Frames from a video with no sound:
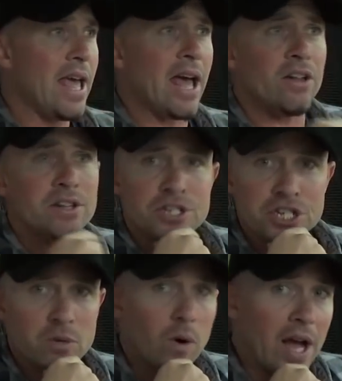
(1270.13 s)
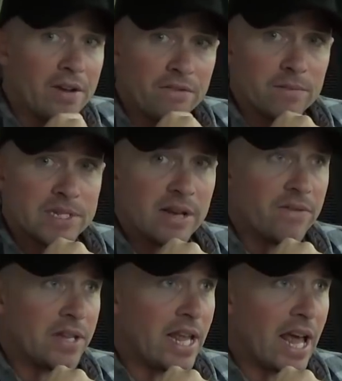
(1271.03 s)
Ellen G. White from
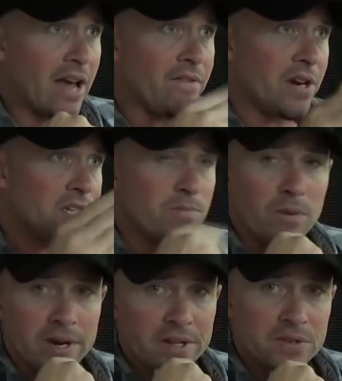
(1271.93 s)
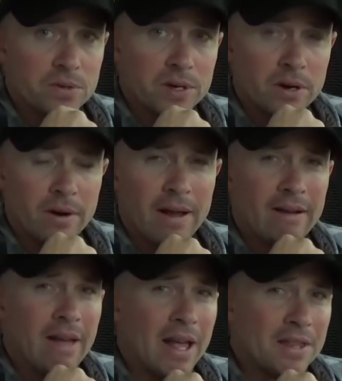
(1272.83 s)
Seventh-day Adventists pointing to it, all
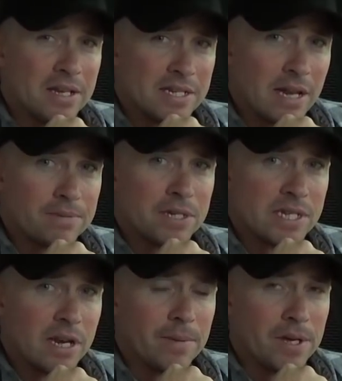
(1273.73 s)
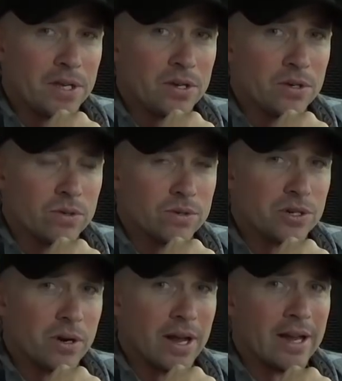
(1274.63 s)
right? The deception is going to be huge,
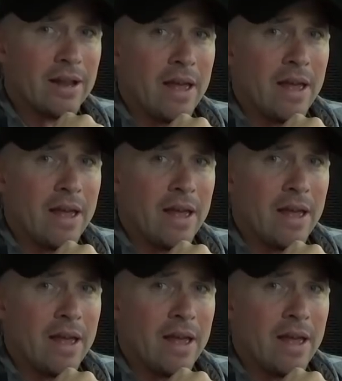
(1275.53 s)
all right?